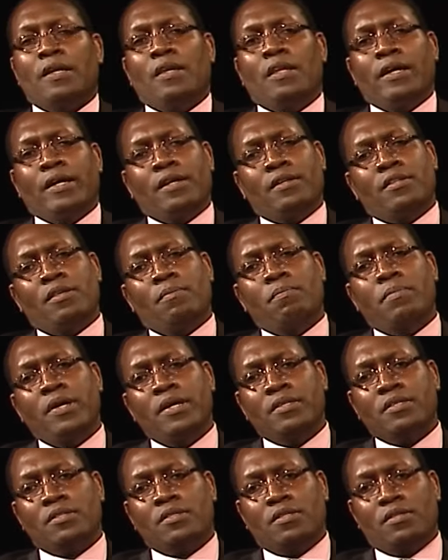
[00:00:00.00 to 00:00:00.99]
like the
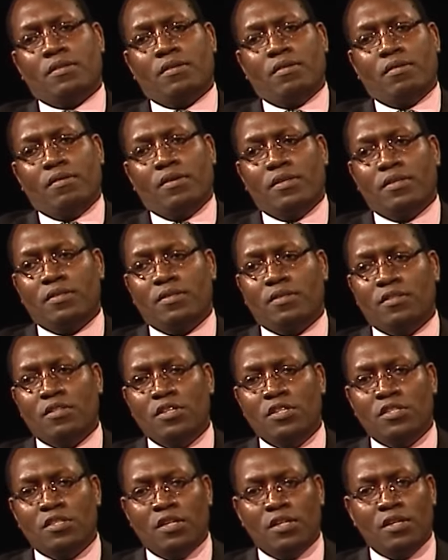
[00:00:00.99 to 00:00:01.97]
best
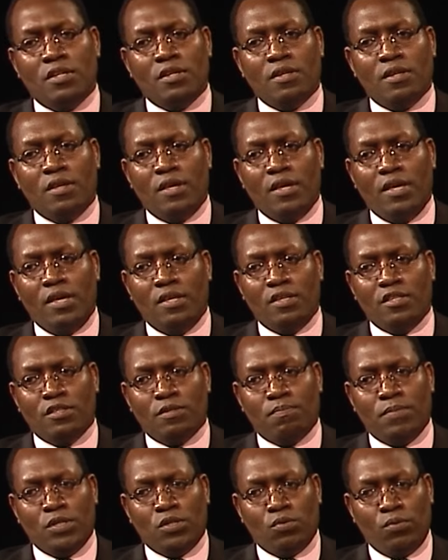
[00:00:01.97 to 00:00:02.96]
season is
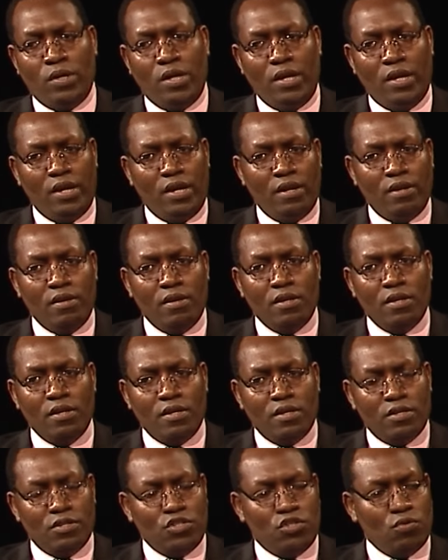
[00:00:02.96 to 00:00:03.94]
between
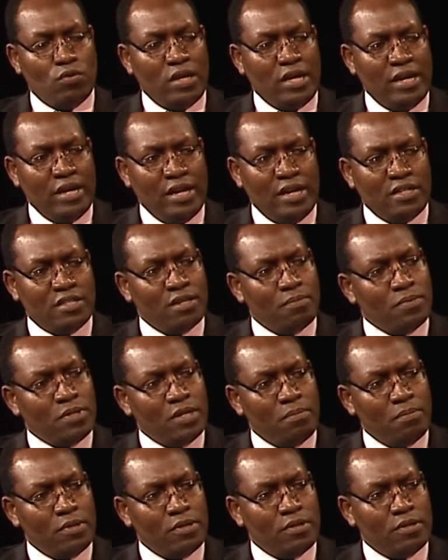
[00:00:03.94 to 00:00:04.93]
July and
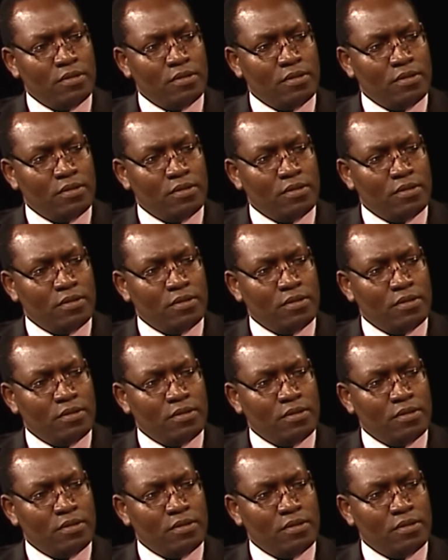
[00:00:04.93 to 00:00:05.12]
September?